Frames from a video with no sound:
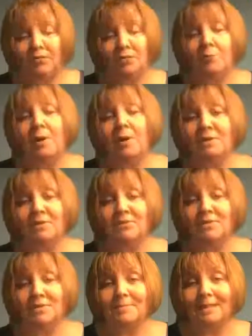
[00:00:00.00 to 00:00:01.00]
if you're part
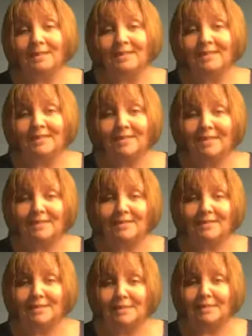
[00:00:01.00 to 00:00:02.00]
of something that
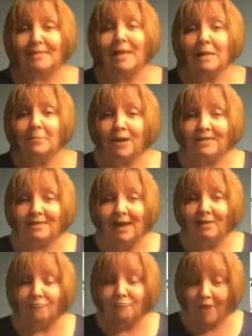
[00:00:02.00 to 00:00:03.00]
celebrates
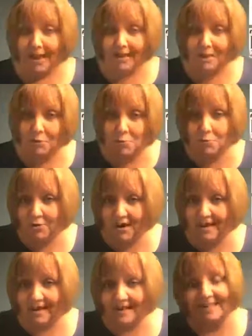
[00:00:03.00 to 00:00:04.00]
how rarely you
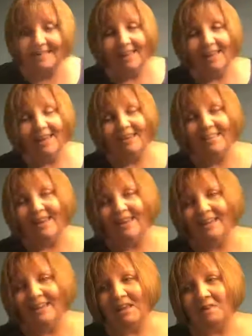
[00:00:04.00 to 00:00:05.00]
breed,
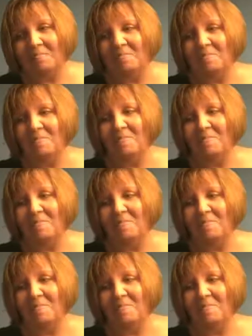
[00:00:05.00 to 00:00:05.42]
then